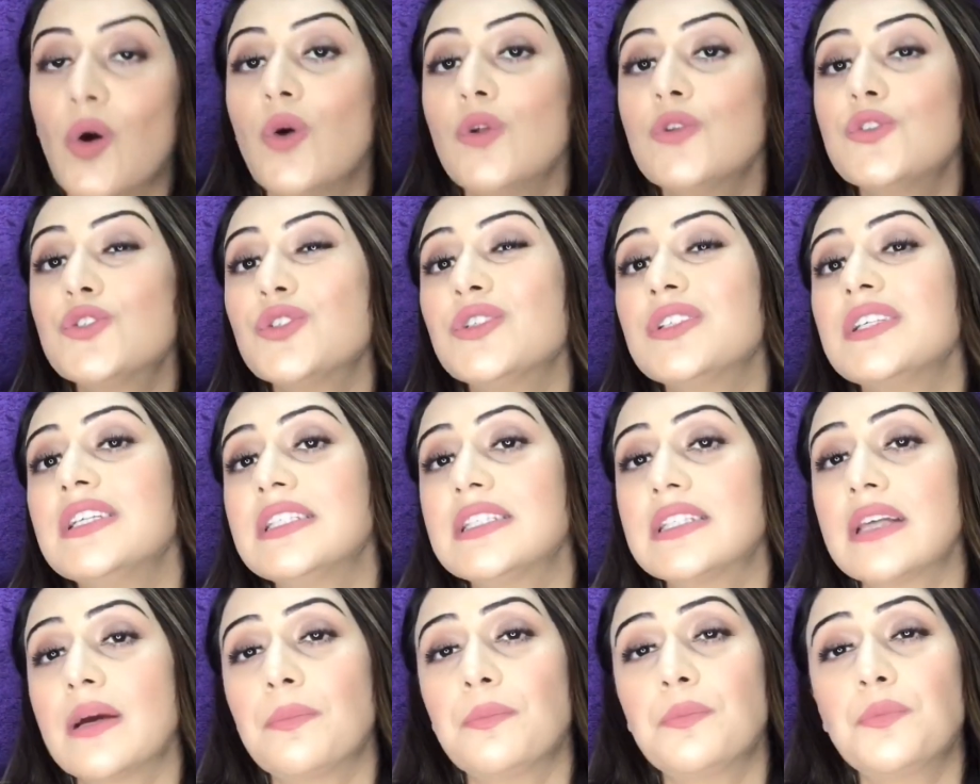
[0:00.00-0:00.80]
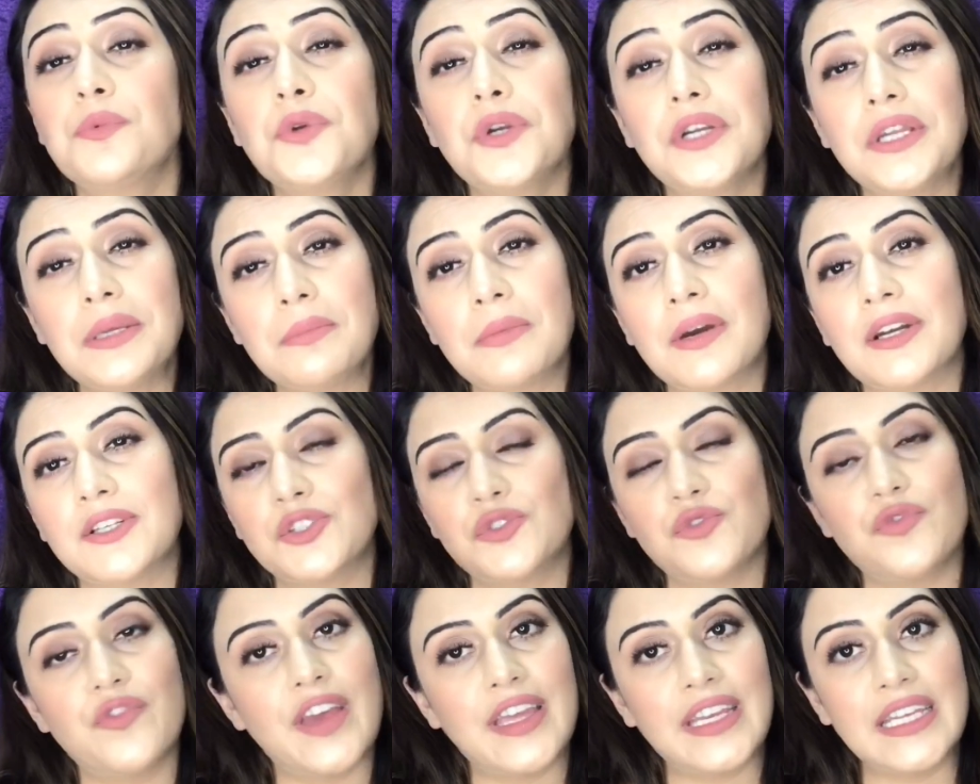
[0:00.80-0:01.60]
also these are pretty
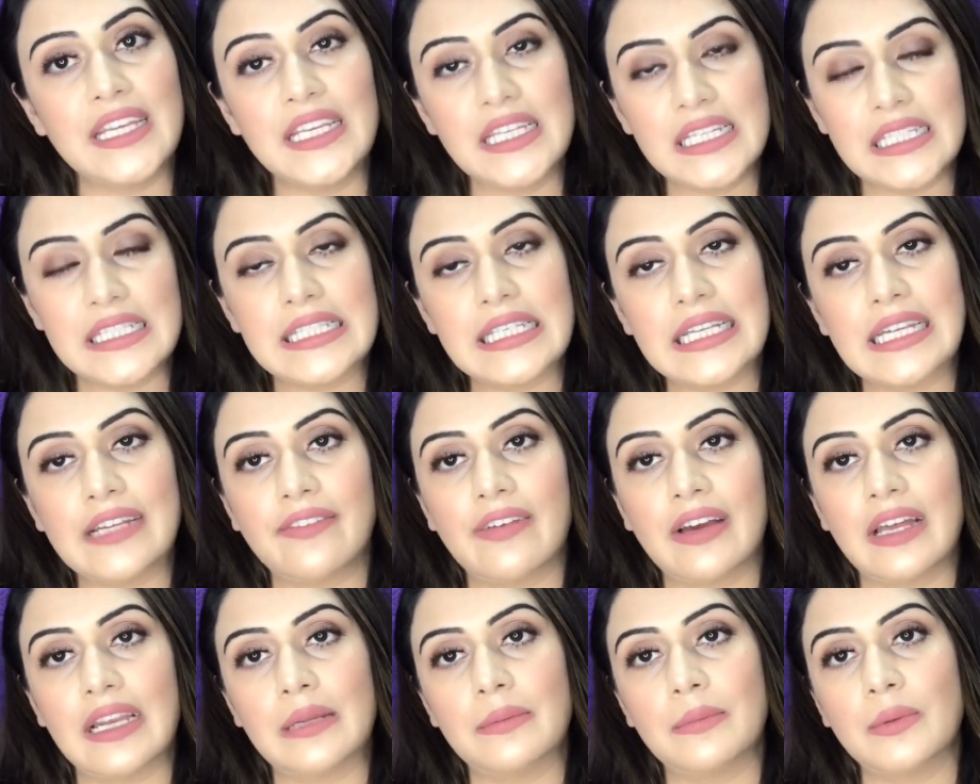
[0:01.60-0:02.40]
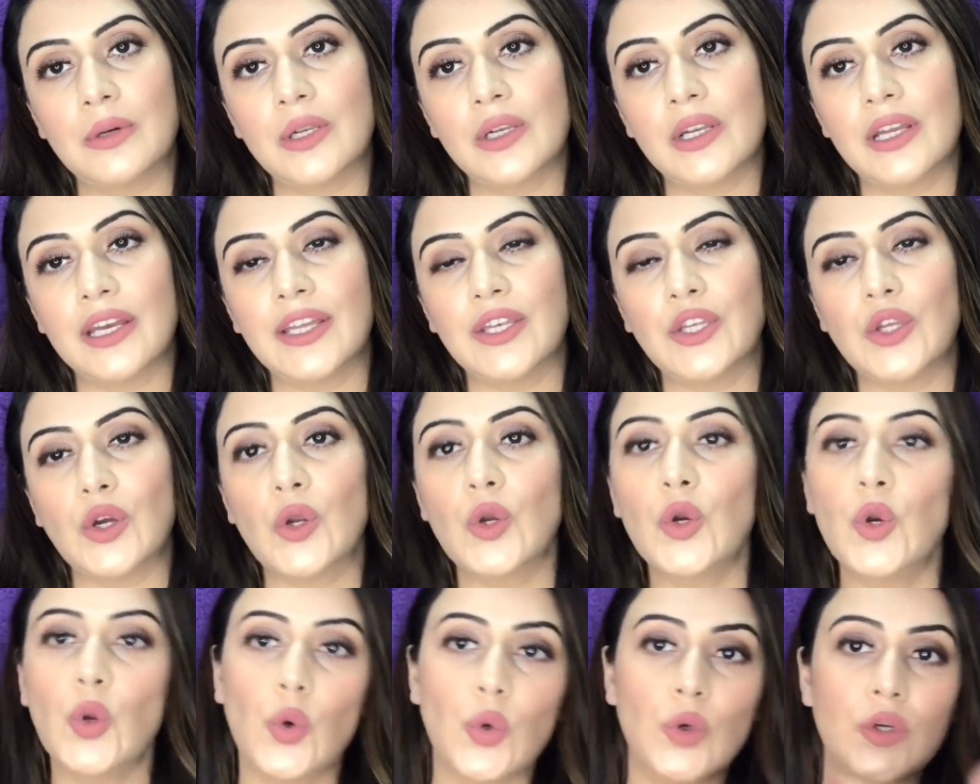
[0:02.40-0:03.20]
much very easily available in
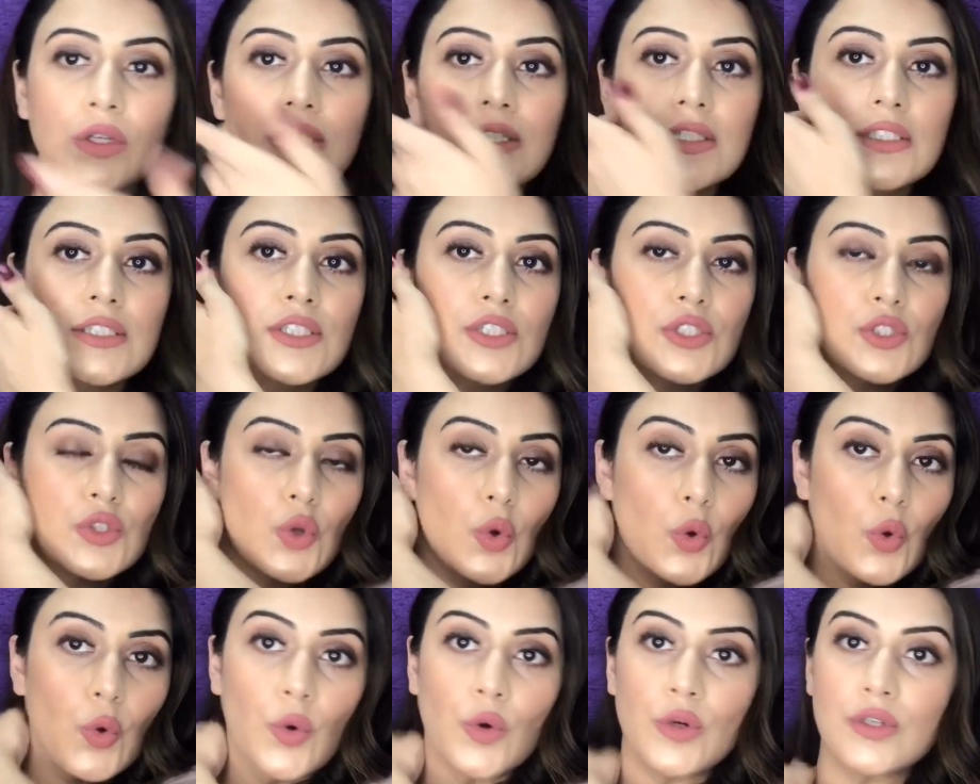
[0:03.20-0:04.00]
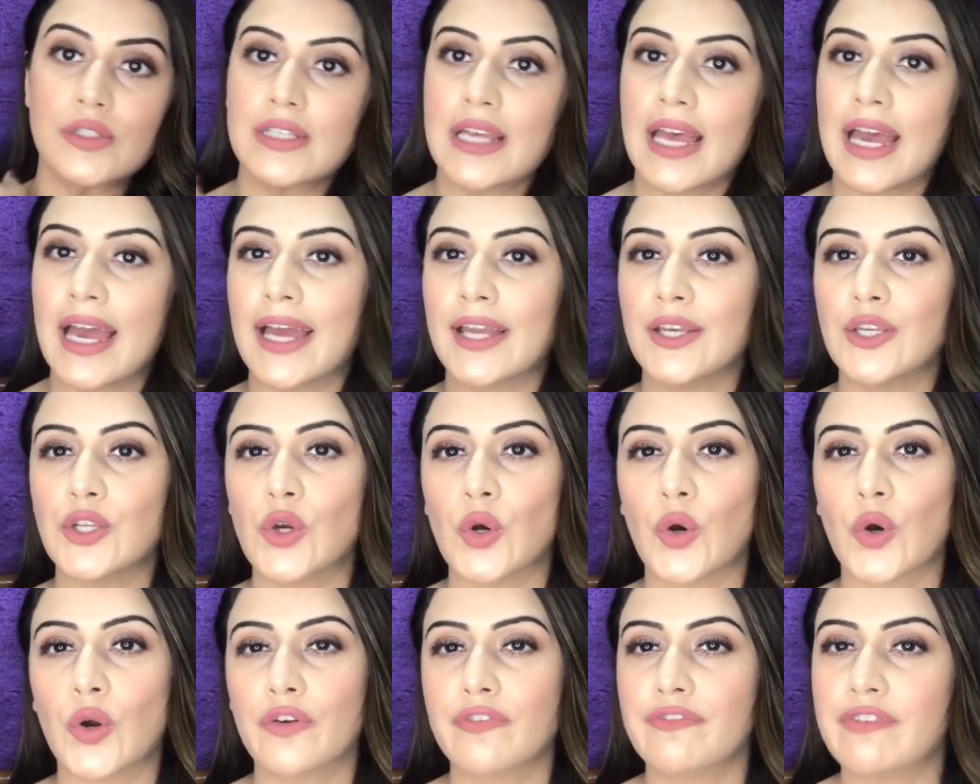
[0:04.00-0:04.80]
your local stores and
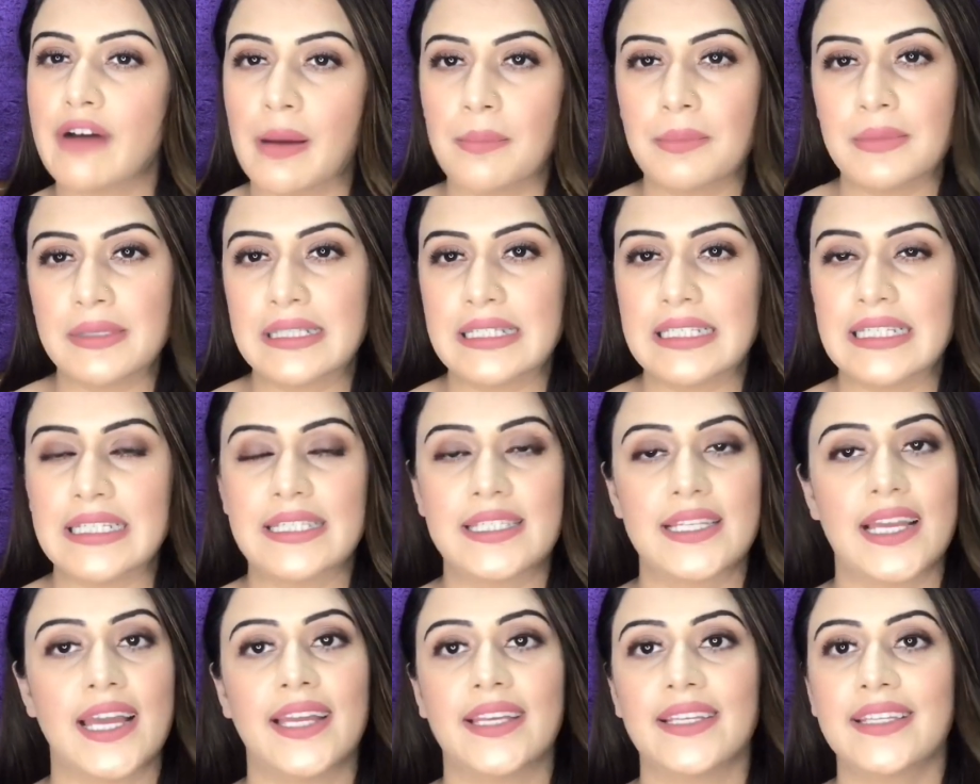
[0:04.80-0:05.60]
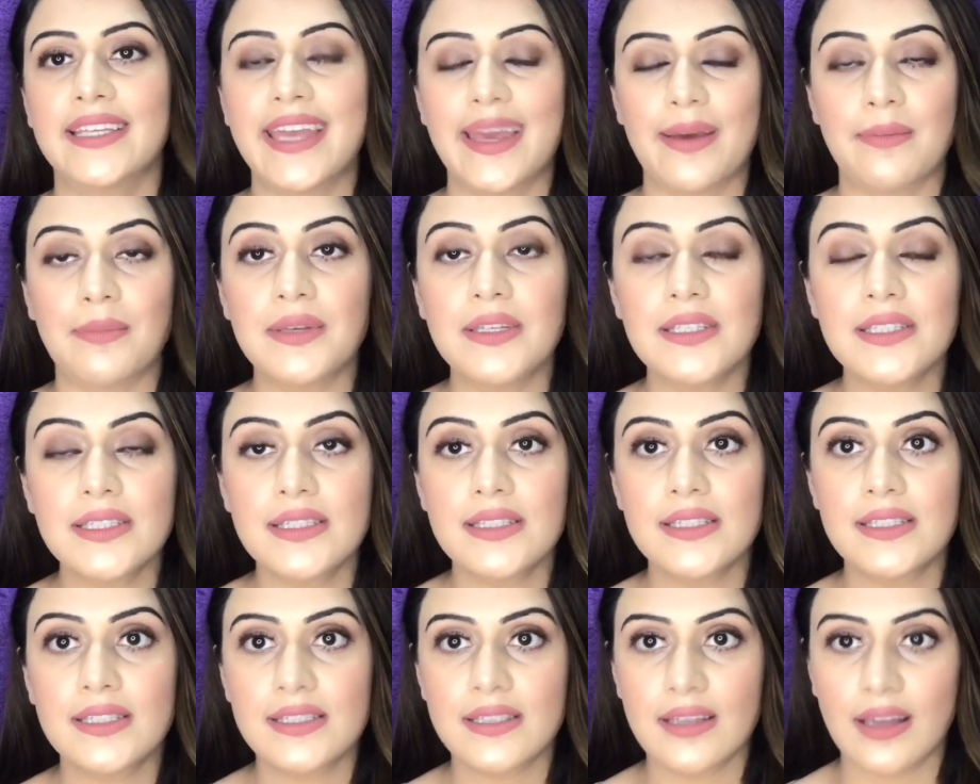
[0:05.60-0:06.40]
your pharmacies and
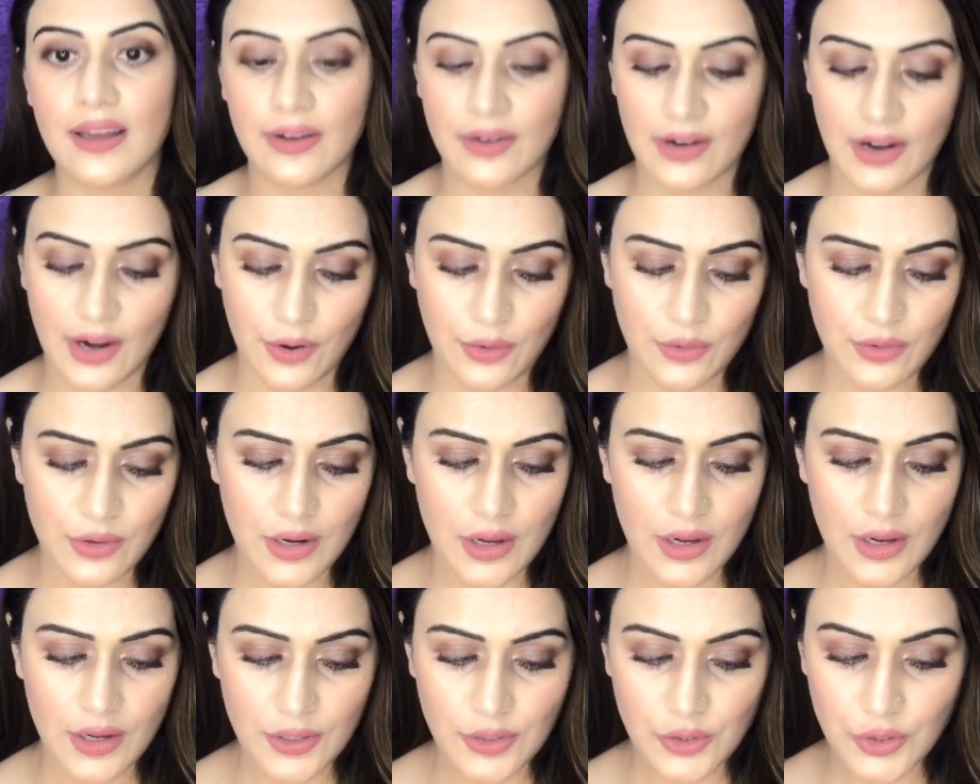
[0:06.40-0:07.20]
chemists around